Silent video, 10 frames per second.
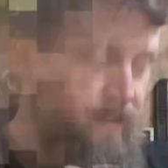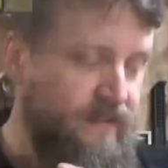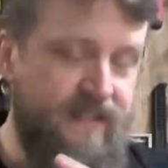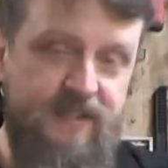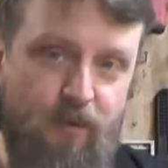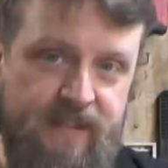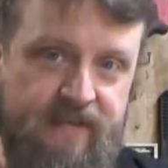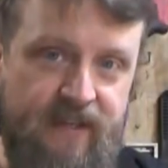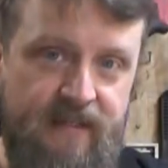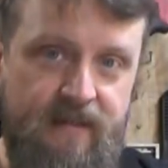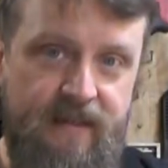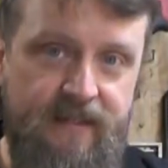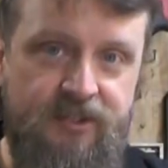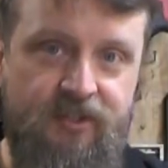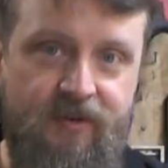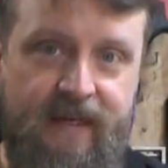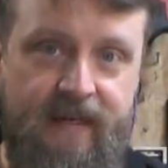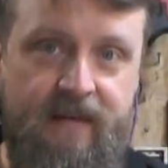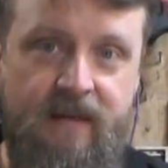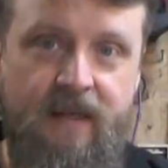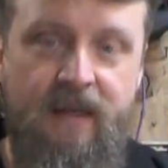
6.78-inch screen.